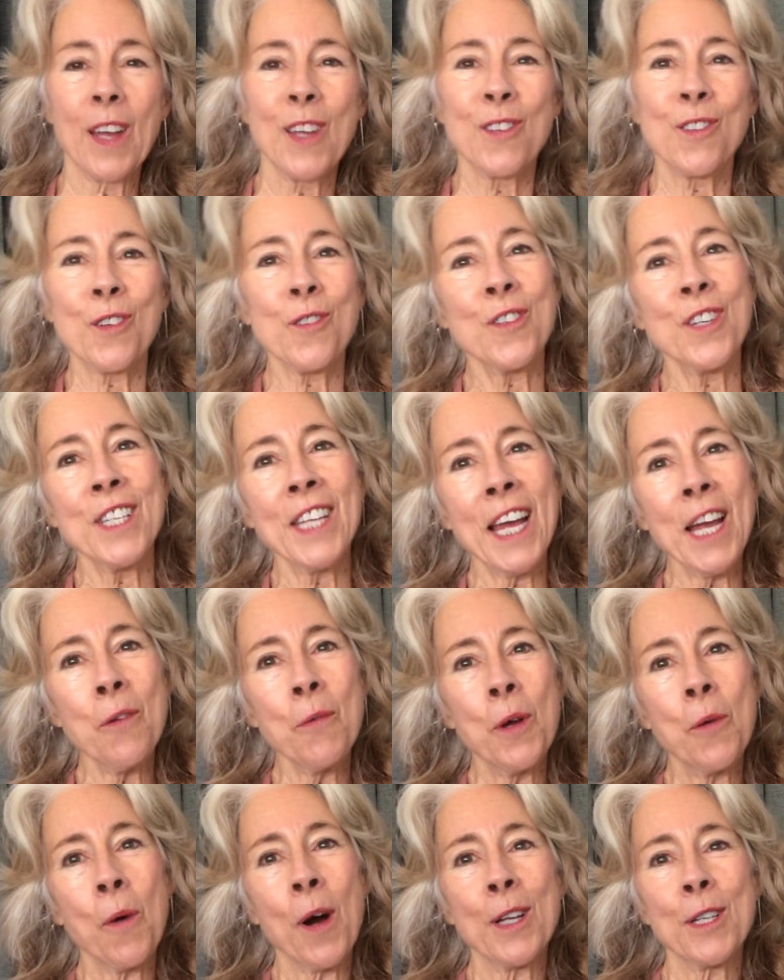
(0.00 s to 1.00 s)
So today
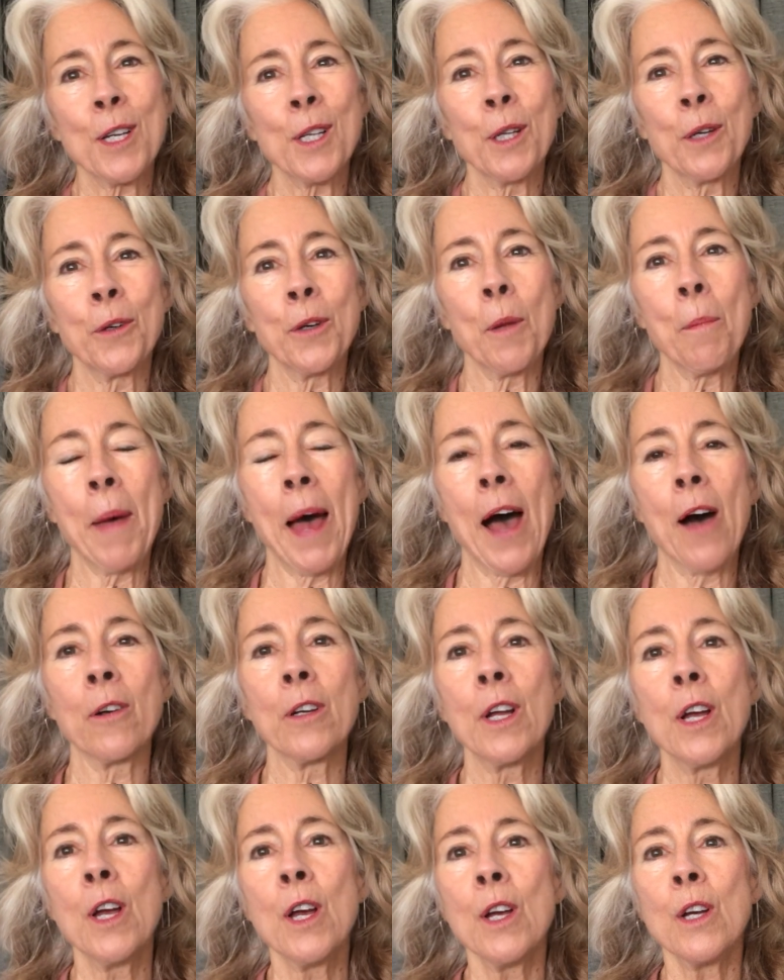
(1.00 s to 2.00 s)
we want to learn
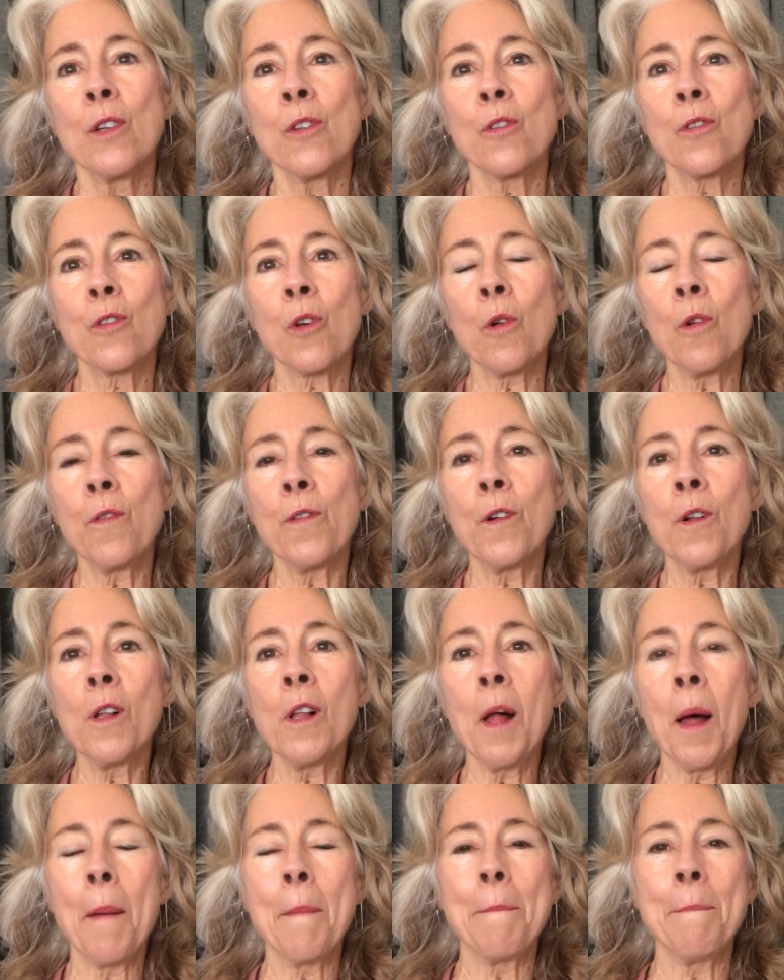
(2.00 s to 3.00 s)
about
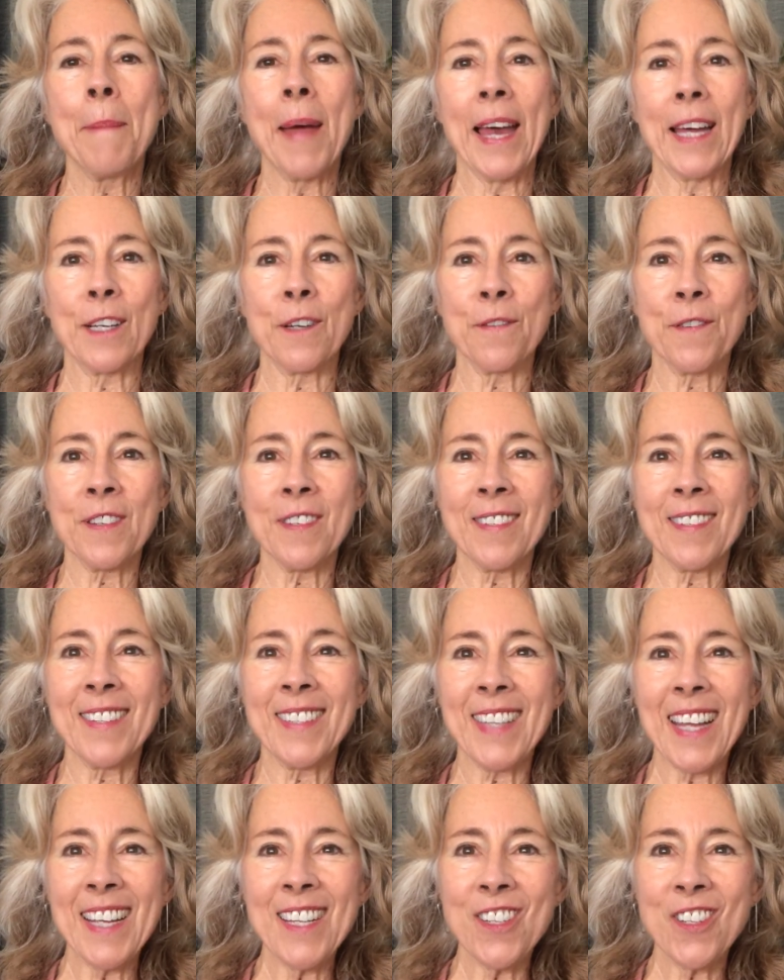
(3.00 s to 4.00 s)
soulful
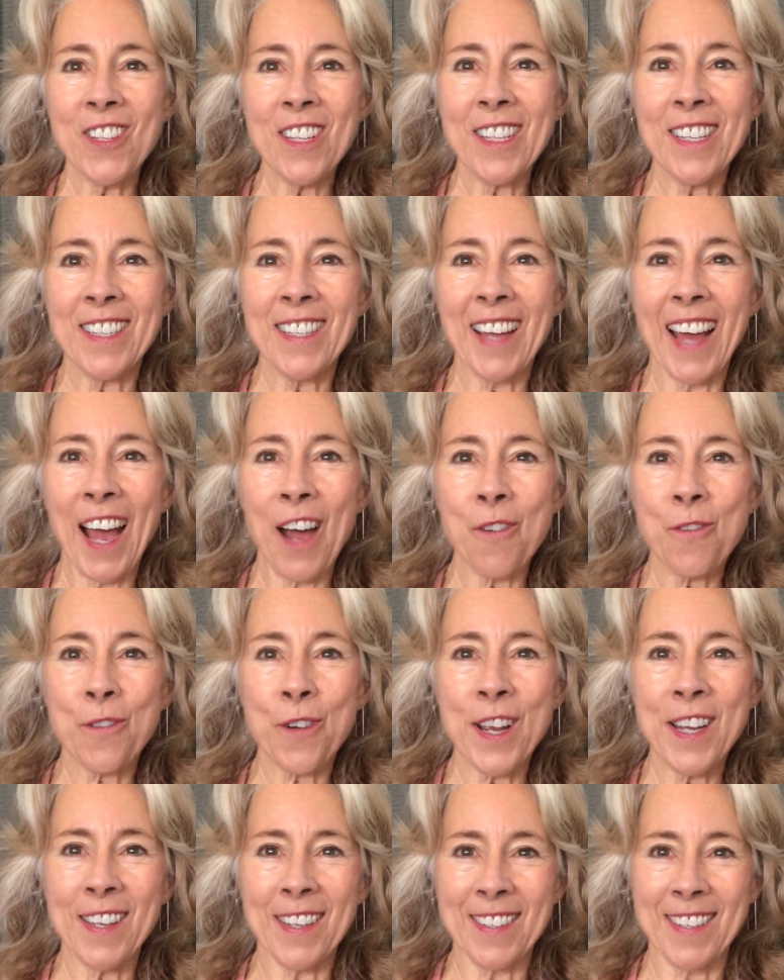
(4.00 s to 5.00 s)
manifestation. How
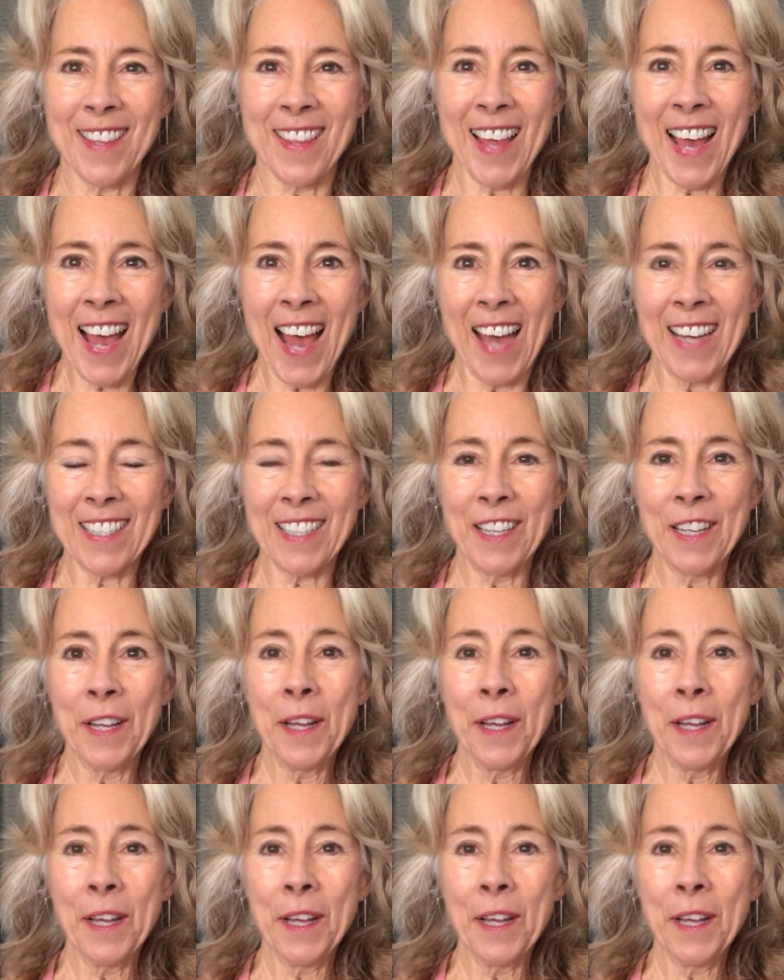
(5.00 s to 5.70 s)
great is that?